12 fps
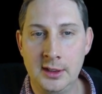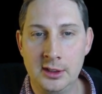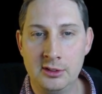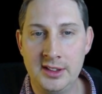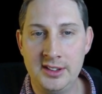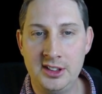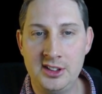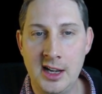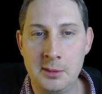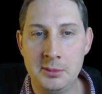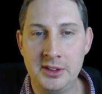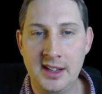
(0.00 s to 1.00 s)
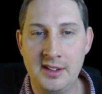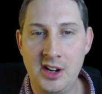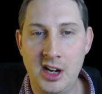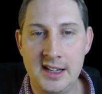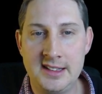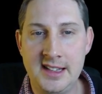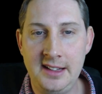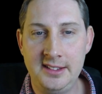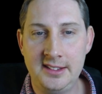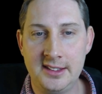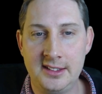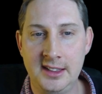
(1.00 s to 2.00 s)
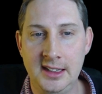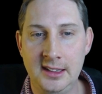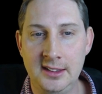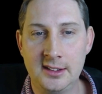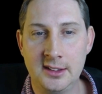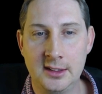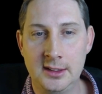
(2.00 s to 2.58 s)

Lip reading: Transition elements have high densities